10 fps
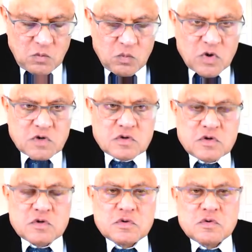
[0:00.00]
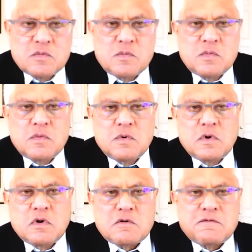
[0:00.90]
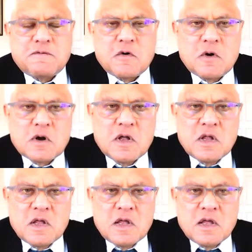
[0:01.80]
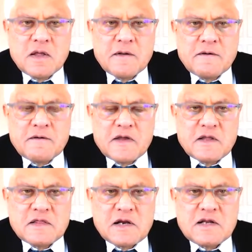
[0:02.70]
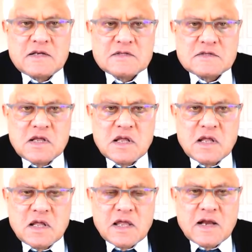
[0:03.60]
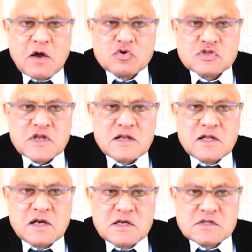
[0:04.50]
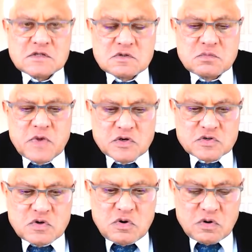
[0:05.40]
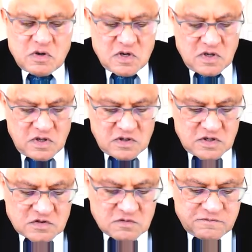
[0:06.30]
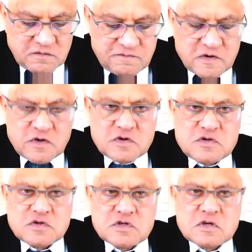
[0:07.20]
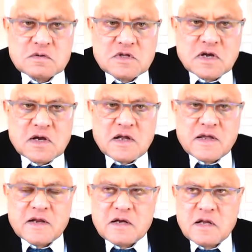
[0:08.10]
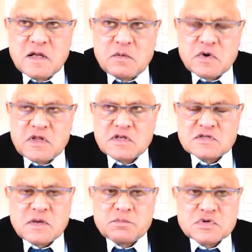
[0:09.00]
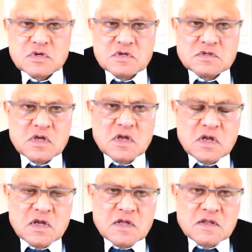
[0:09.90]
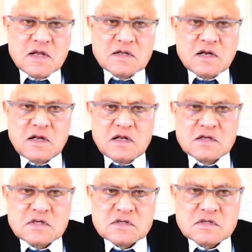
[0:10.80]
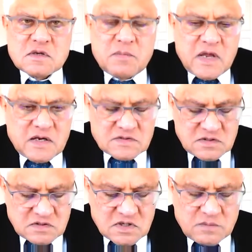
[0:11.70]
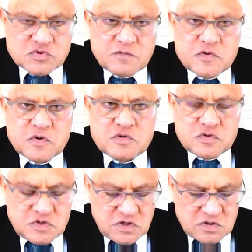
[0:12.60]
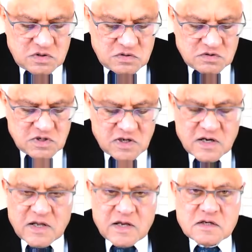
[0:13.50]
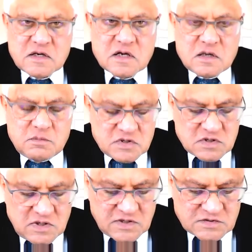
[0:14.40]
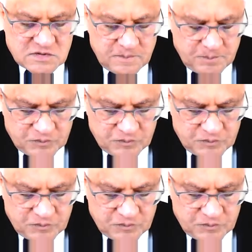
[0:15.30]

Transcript: what do you look for in the lease and outside the lease to make sure that you fulfill your duty to the client, and what are the assumptions that the legal system makes in terms of your duty to the client in a commercial lease.